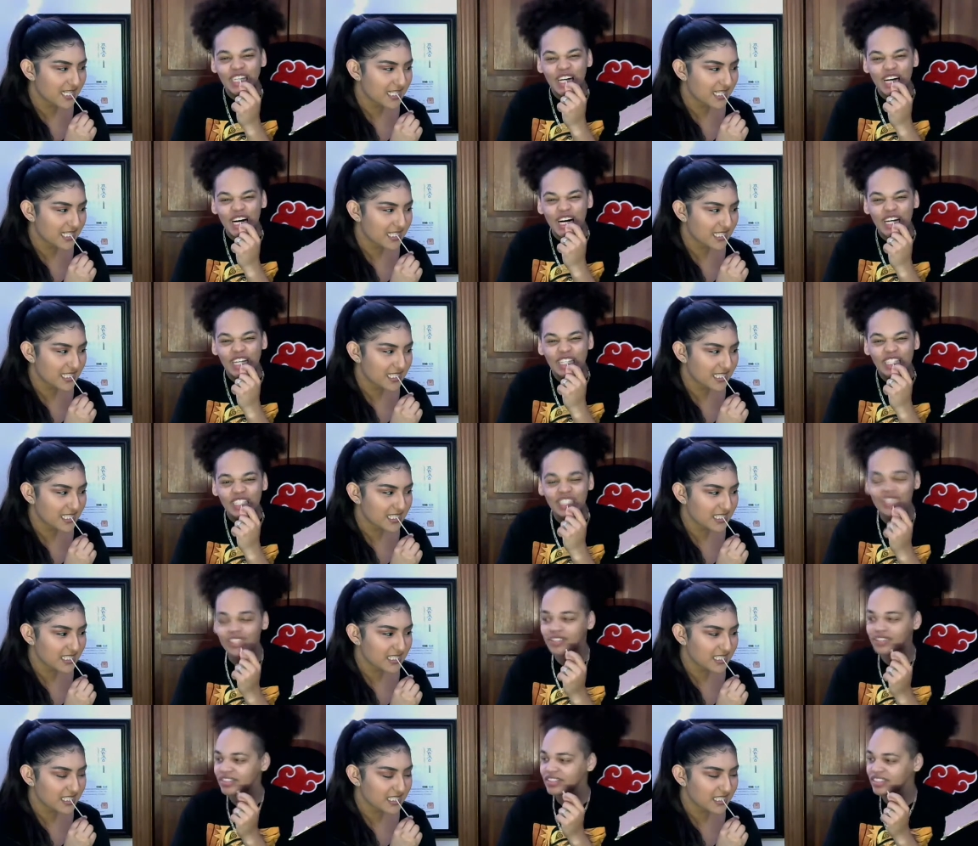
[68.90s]

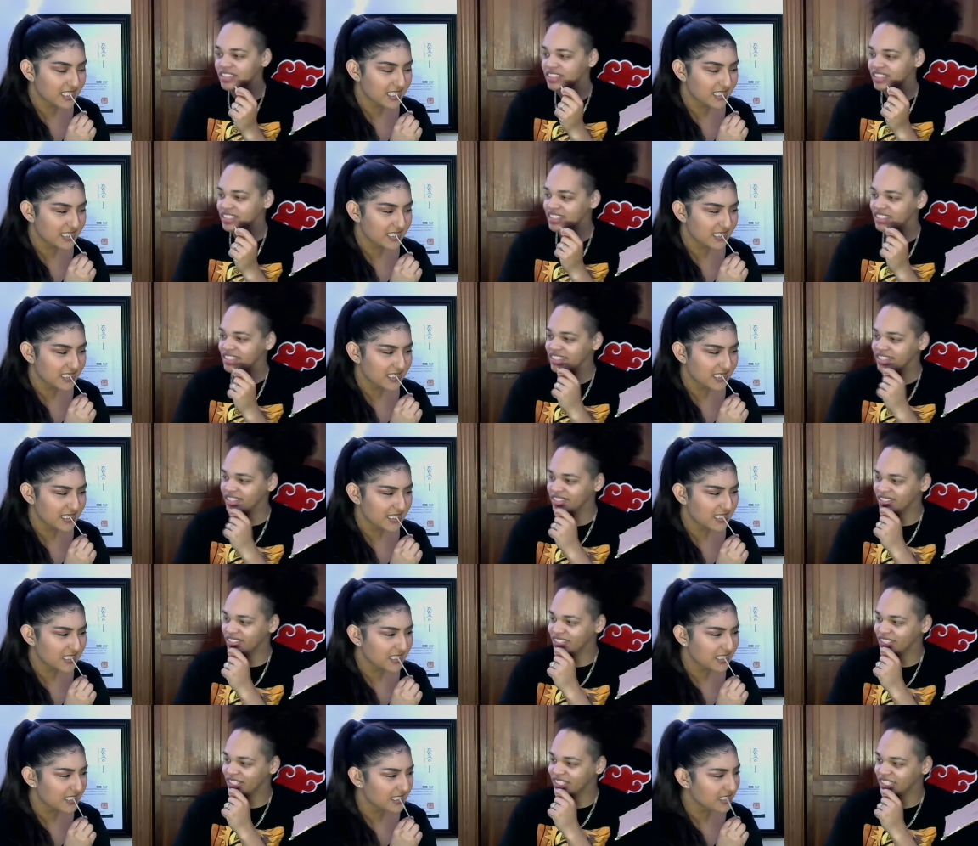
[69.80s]

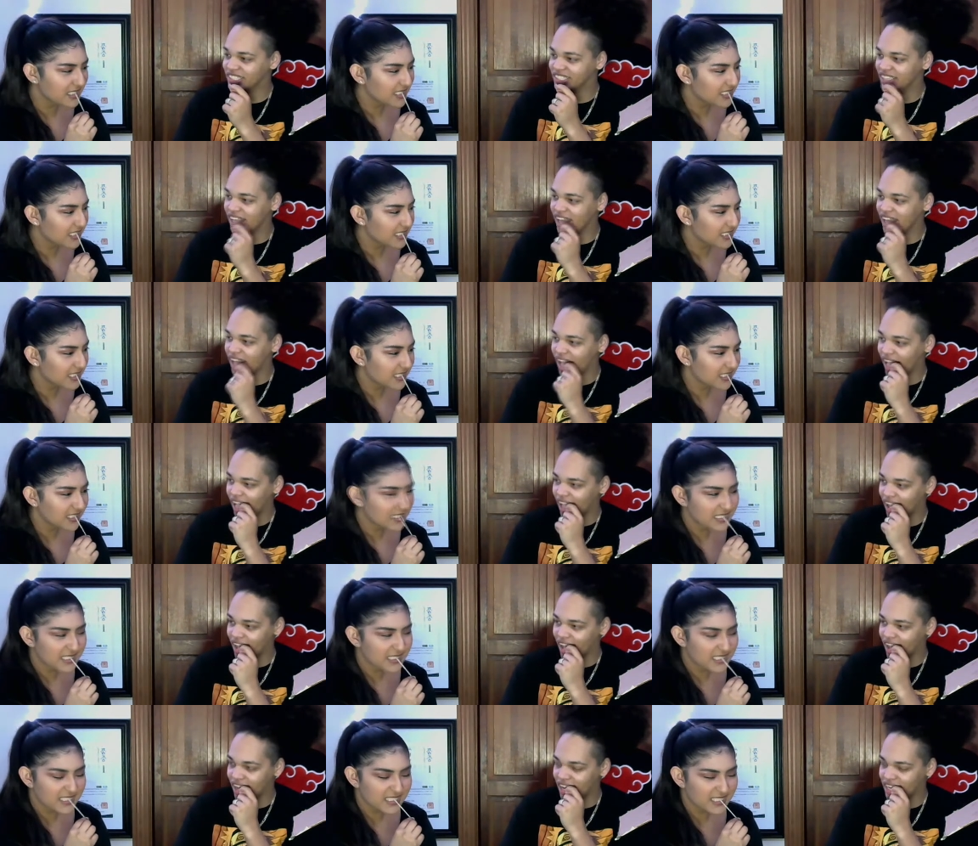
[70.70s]

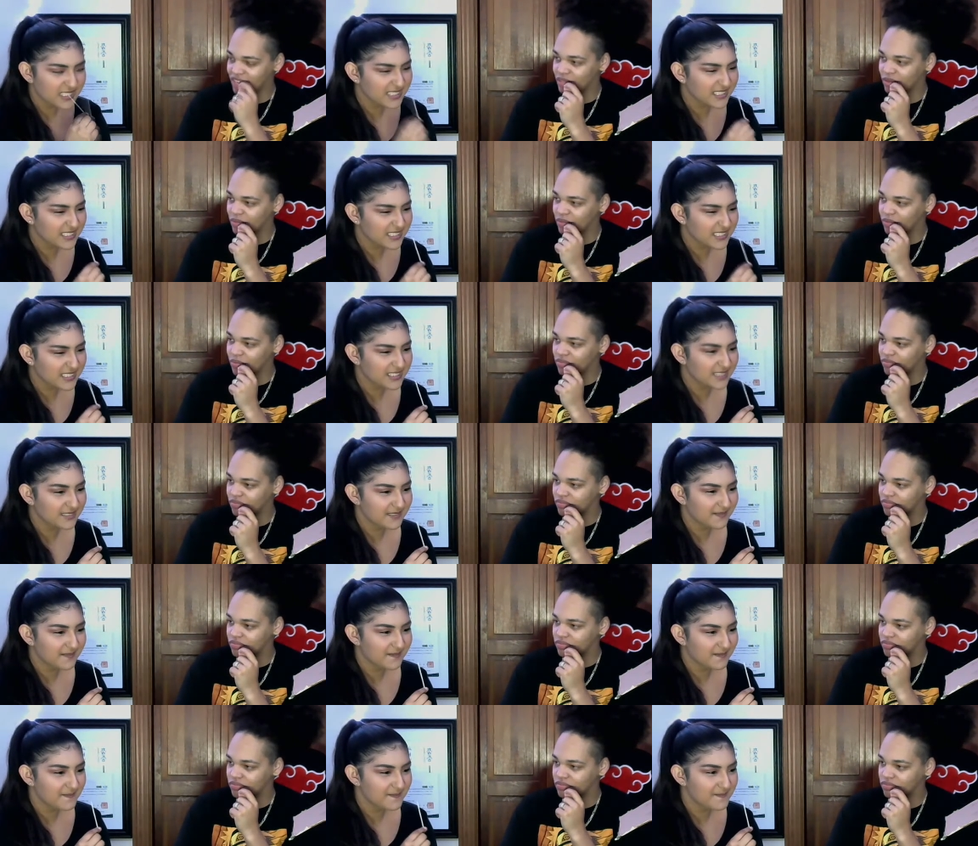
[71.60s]

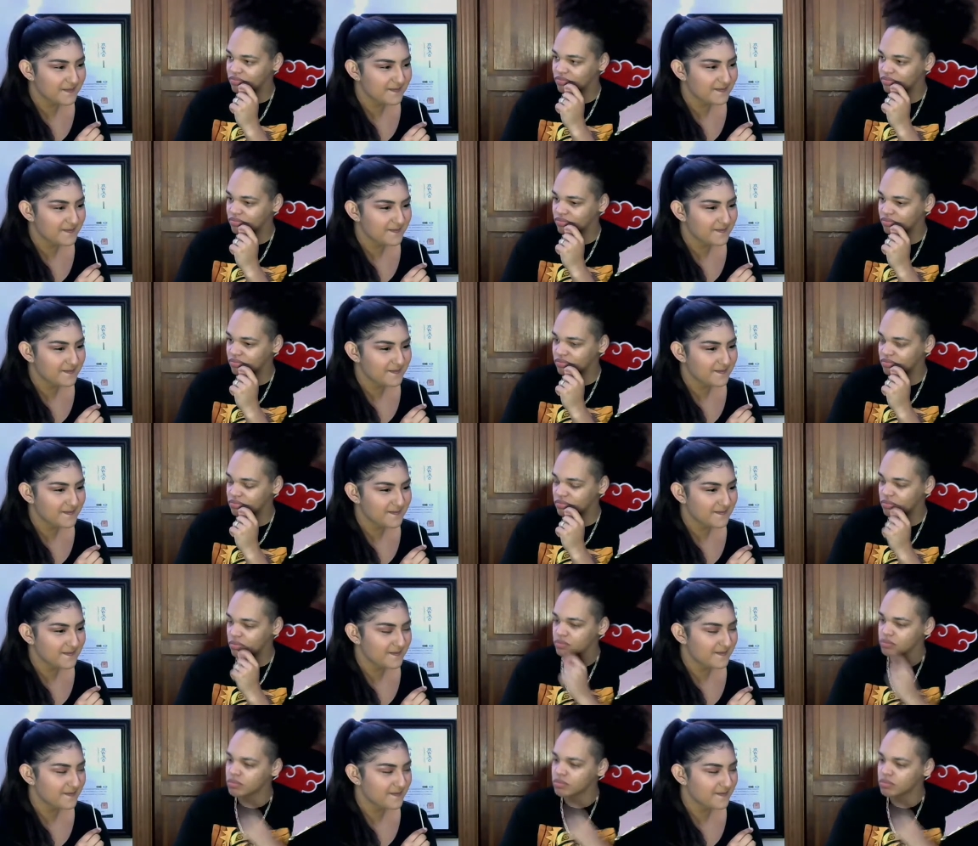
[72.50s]
(no one is talking)